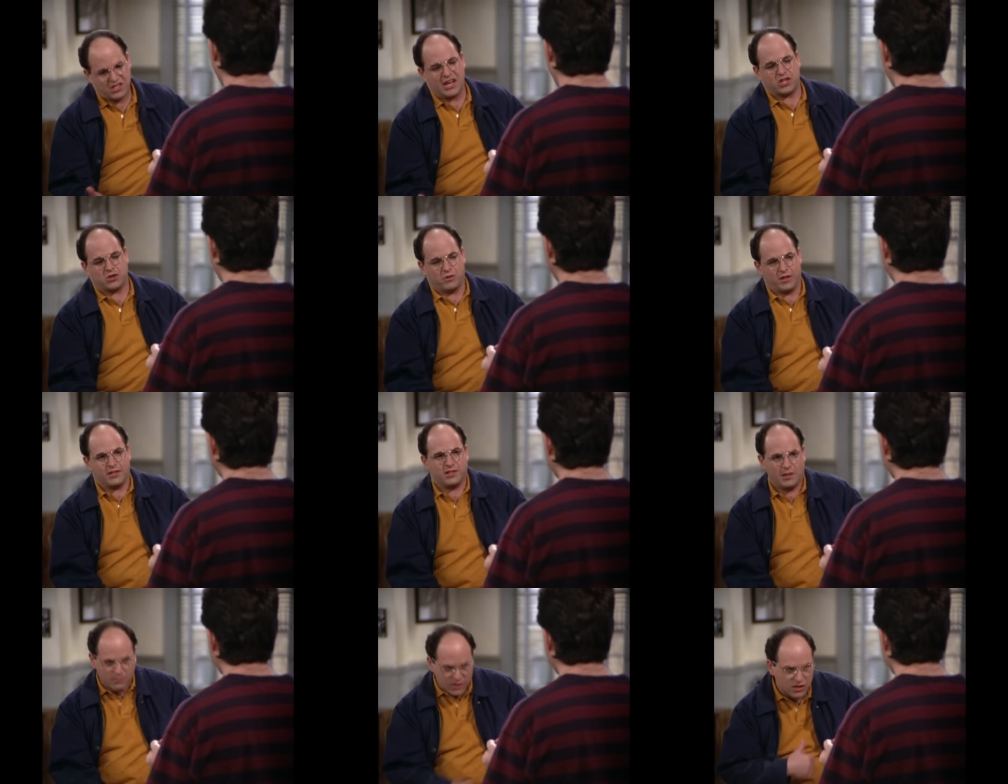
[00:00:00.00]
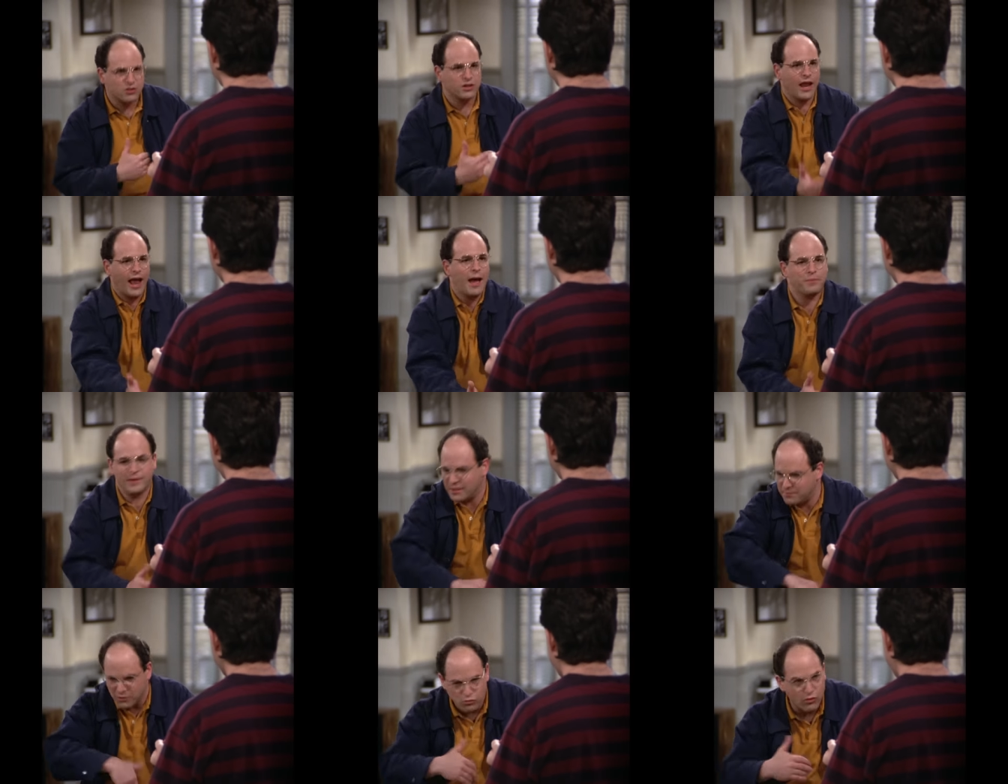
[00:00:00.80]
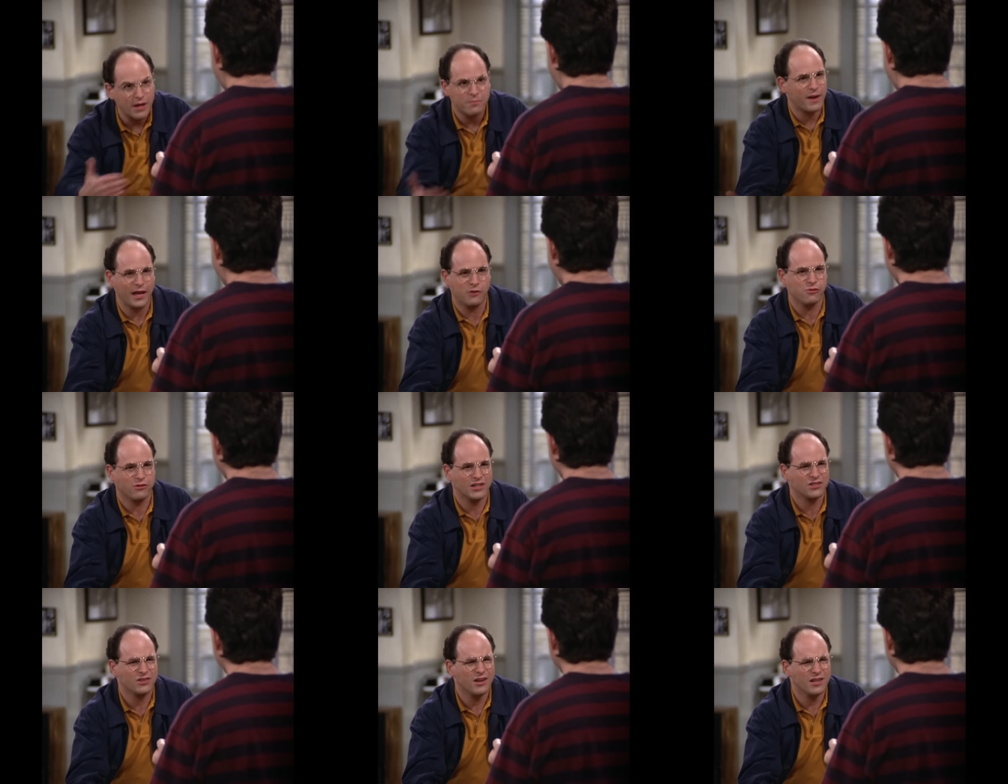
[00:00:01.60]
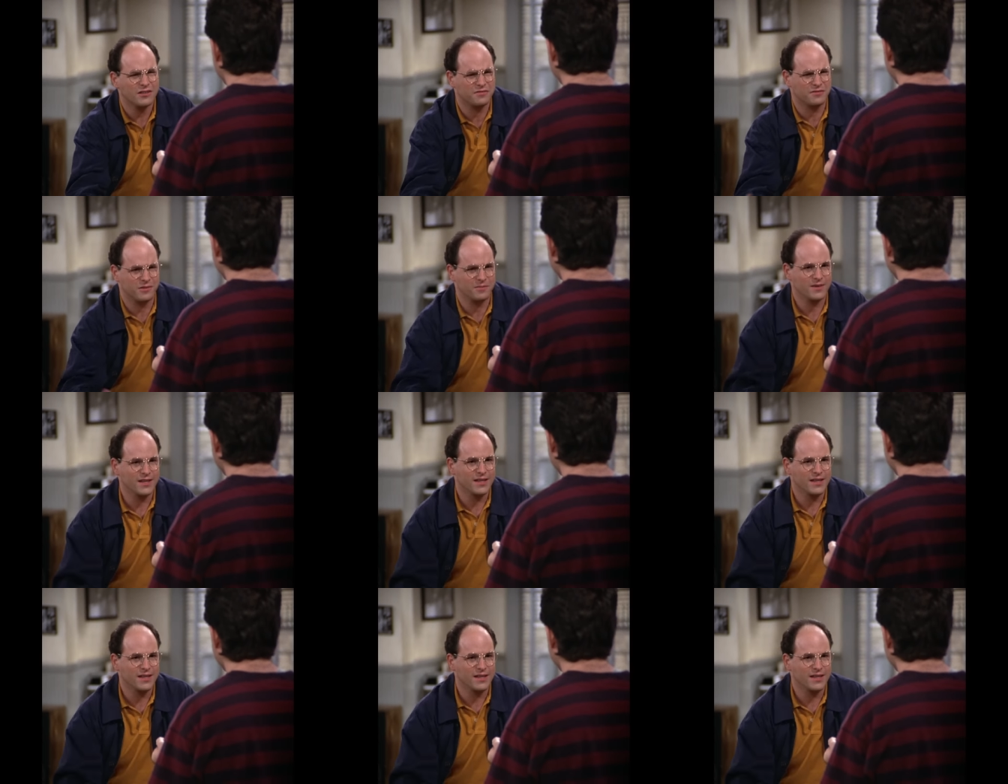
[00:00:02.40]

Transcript: sexually. Something could happen. I'd be right back where I started from.